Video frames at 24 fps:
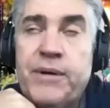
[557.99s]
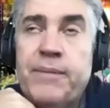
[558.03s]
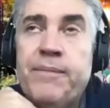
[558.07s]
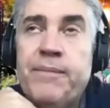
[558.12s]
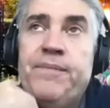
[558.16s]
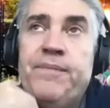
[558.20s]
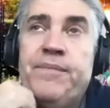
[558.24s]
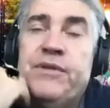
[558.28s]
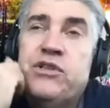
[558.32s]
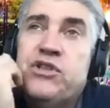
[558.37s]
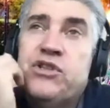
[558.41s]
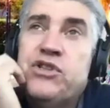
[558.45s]

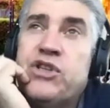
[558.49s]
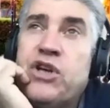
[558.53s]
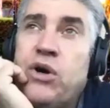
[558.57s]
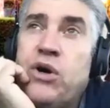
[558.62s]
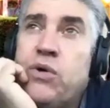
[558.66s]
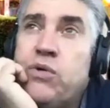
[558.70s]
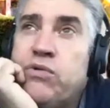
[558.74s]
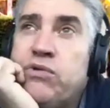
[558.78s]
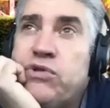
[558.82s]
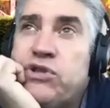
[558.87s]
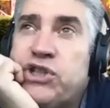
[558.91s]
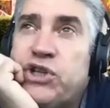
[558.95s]

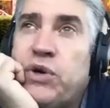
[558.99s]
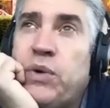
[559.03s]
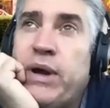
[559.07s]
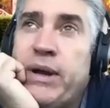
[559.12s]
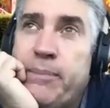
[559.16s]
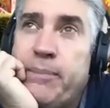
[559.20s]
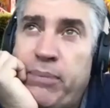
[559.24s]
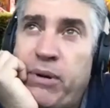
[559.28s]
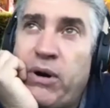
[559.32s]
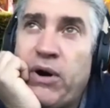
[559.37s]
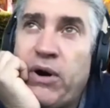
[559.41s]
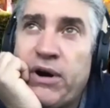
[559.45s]
So JoAnn
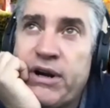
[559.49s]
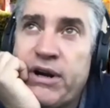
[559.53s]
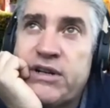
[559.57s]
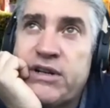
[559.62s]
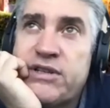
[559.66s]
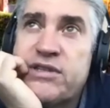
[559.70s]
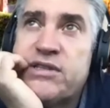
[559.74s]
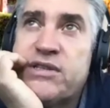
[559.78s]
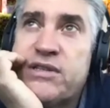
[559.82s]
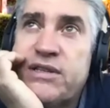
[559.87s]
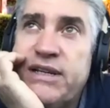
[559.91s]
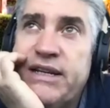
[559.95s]

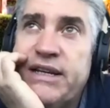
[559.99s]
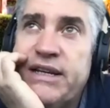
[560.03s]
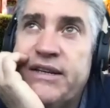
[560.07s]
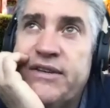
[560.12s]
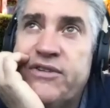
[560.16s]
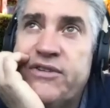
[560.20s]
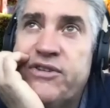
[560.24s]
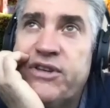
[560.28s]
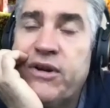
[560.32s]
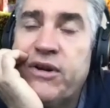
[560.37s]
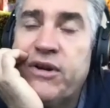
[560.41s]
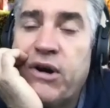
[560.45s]
Parks is
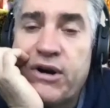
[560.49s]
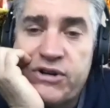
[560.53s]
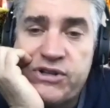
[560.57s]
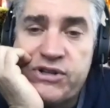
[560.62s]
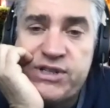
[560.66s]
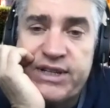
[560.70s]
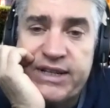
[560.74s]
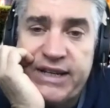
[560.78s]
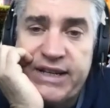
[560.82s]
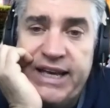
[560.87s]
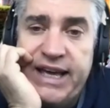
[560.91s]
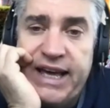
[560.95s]
an
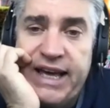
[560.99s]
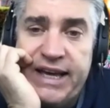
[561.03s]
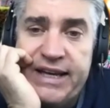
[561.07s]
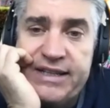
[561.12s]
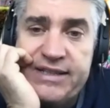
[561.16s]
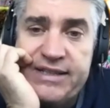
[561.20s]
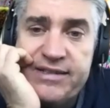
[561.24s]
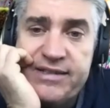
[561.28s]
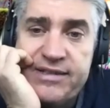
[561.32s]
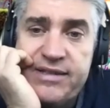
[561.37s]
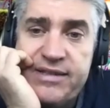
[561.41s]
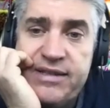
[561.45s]
arson
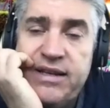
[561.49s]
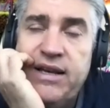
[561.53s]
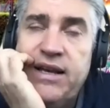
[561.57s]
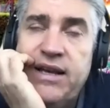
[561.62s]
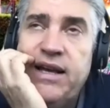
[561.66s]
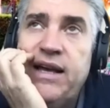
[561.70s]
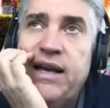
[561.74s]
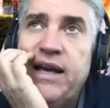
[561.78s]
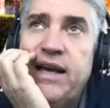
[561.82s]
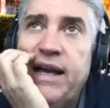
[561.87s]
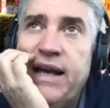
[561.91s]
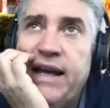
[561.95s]
case.
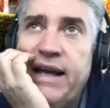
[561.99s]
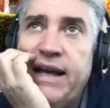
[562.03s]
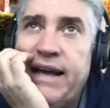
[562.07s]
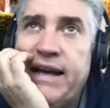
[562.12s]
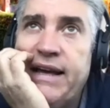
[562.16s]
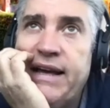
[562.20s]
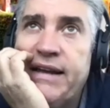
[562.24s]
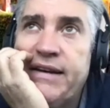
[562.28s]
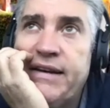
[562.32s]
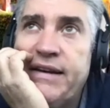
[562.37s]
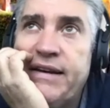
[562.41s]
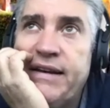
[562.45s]

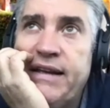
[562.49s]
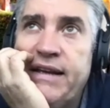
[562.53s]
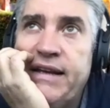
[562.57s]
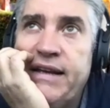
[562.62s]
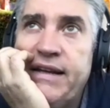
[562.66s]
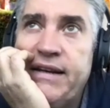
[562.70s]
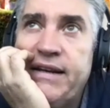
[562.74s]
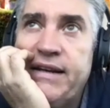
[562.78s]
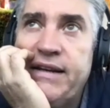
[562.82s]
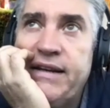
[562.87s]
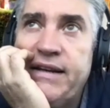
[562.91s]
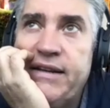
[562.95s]
And
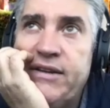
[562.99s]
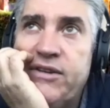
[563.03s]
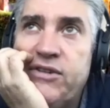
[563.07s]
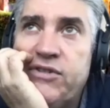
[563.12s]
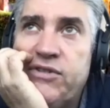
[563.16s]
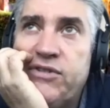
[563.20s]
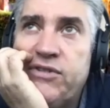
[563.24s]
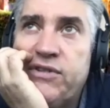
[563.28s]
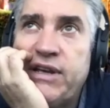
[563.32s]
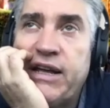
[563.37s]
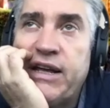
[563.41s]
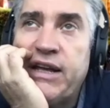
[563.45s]

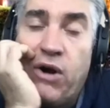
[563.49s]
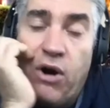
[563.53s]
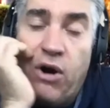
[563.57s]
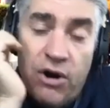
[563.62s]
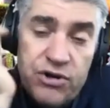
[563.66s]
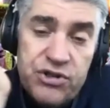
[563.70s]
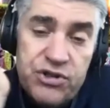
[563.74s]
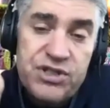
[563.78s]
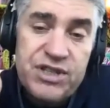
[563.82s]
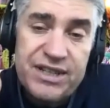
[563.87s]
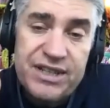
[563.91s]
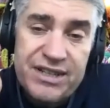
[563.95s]

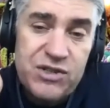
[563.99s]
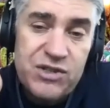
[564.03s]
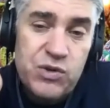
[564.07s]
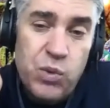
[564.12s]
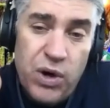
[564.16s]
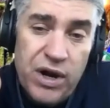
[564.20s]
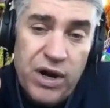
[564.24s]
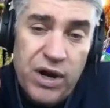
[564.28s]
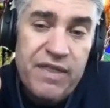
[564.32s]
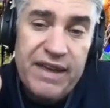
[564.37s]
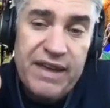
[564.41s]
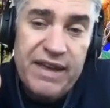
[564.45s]
arson is
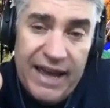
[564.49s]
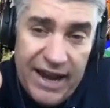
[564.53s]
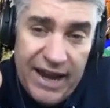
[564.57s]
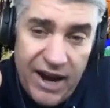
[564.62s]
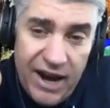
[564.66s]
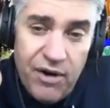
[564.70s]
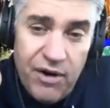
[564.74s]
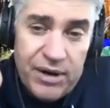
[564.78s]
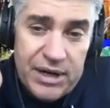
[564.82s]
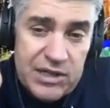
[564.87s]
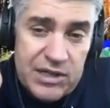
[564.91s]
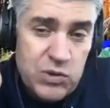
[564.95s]
one of the
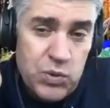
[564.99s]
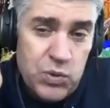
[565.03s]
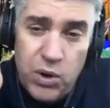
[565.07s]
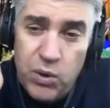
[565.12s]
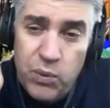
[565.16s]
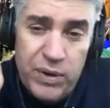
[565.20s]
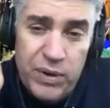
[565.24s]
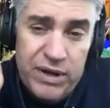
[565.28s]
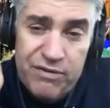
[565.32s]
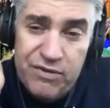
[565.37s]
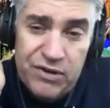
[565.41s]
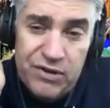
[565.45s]
areas where
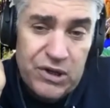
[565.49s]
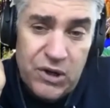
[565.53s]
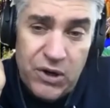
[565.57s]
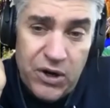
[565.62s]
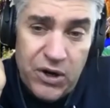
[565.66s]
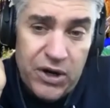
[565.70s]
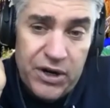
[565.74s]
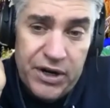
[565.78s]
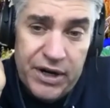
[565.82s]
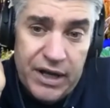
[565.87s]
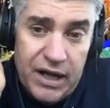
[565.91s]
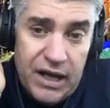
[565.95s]
we've
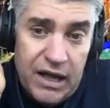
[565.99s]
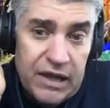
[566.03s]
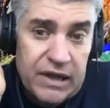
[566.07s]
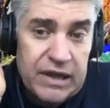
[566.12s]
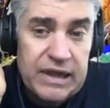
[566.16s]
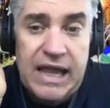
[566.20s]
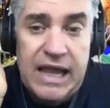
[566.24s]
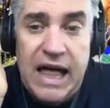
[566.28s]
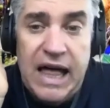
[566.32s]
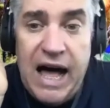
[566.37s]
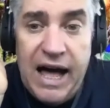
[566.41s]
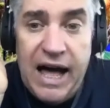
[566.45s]
learned a
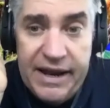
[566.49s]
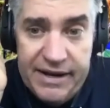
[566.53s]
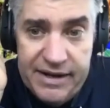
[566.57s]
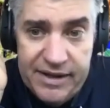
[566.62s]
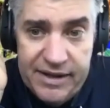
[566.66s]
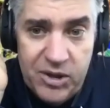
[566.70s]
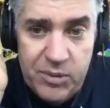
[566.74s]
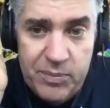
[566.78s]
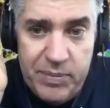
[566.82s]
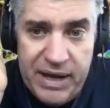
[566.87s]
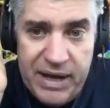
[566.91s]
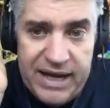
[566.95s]
lot in the
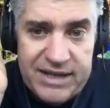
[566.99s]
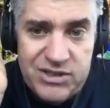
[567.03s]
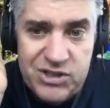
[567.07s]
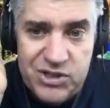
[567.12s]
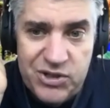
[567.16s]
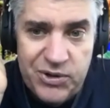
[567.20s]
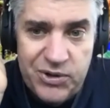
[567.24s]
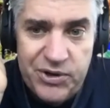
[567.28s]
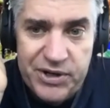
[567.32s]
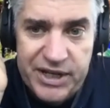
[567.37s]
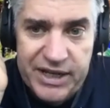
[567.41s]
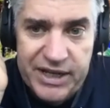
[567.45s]
past
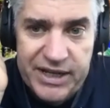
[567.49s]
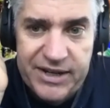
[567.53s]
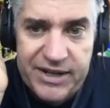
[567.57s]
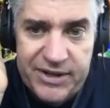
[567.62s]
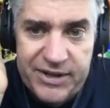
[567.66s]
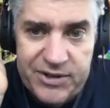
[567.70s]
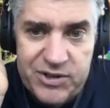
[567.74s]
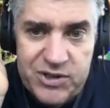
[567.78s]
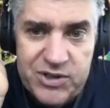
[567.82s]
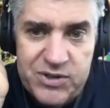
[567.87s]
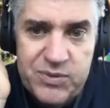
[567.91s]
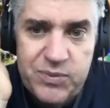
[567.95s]
30
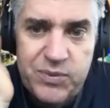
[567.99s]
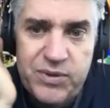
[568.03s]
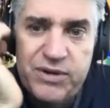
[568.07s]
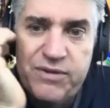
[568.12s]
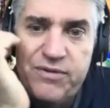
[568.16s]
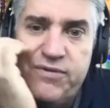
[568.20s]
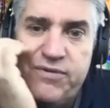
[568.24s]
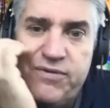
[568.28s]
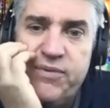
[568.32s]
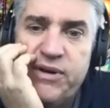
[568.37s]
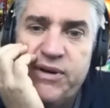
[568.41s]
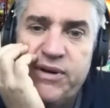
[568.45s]
years. We've
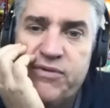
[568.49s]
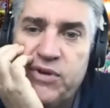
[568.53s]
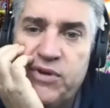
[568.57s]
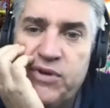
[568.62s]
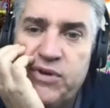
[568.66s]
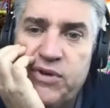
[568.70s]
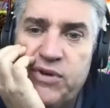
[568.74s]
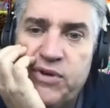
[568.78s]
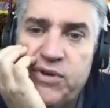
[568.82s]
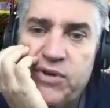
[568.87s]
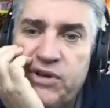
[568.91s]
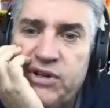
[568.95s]
learned
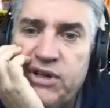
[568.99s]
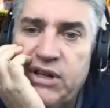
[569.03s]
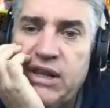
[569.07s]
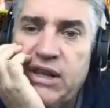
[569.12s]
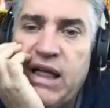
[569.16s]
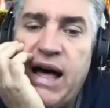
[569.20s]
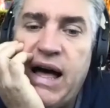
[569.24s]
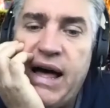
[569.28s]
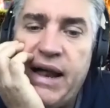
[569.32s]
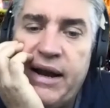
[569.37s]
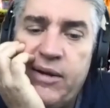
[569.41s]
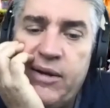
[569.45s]
a
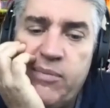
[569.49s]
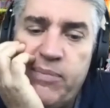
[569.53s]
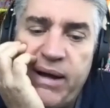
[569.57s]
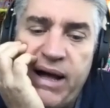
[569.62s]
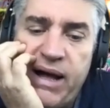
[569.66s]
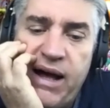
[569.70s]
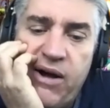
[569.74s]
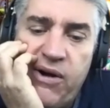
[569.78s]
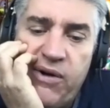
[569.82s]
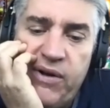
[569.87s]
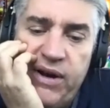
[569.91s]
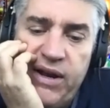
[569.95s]
lot
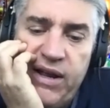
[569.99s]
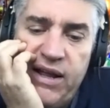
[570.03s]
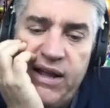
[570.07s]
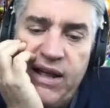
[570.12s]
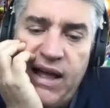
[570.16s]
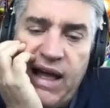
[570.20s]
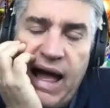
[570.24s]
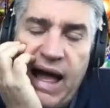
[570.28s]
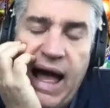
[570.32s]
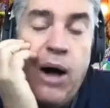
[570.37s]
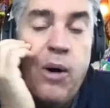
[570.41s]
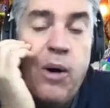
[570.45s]
about
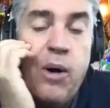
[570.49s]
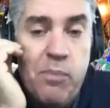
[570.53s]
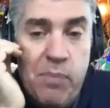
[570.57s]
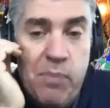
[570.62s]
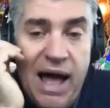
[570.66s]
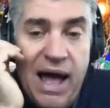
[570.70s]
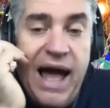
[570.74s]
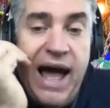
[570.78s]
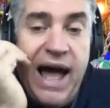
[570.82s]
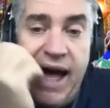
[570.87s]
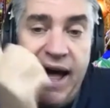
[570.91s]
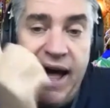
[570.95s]
how
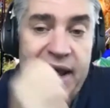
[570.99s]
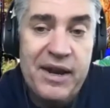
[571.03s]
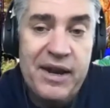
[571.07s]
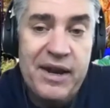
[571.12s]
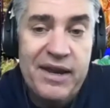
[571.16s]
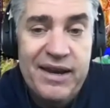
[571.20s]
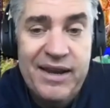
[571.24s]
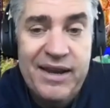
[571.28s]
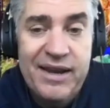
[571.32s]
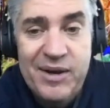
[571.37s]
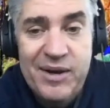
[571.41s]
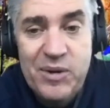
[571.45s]
bad
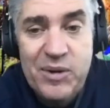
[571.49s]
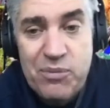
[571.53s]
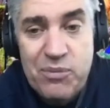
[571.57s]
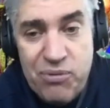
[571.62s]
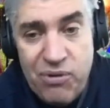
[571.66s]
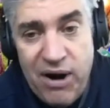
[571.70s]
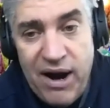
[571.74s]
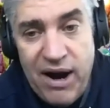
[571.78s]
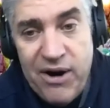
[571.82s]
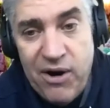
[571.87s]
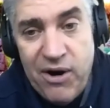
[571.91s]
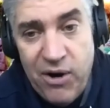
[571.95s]

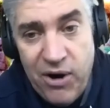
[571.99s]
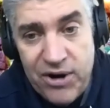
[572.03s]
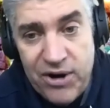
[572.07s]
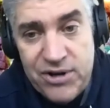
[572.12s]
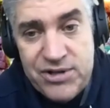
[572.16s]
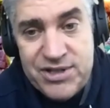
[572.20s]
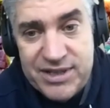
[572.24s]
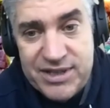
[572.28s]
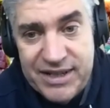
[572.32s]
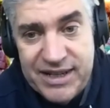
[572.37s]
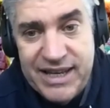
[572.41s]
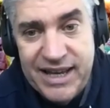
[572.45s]
prior
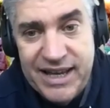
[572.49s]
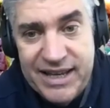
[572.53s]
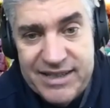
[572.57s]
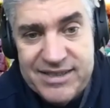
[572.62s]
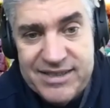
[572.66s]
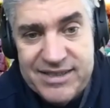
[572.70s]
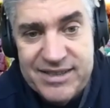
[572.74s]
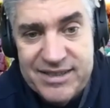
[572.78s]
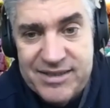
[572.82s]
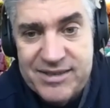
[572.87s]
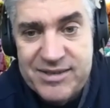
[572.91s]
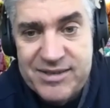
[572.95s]
arson
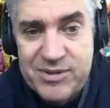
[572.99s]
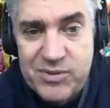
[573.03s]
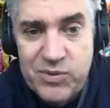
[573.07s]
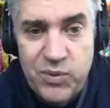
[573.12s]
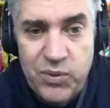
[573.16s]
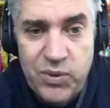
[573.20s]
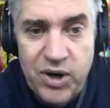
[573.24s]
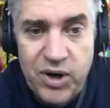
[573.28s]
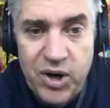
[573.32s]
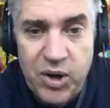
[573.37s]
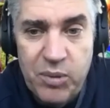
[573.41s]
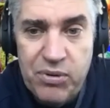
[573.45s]
cases
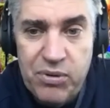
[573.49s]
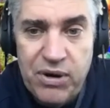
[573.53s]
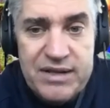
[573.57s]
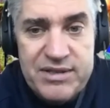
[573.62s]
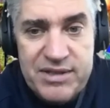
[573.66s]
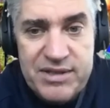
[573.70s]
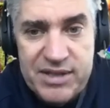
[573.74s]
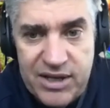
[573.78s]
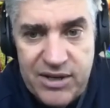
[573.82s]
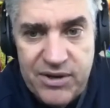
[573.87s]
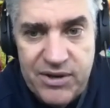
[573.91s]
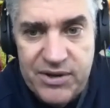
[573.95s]
were
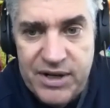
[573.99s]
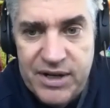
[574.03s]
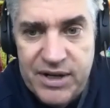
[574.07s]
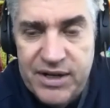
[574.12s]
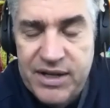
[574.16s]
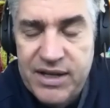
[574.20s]
prosecuted.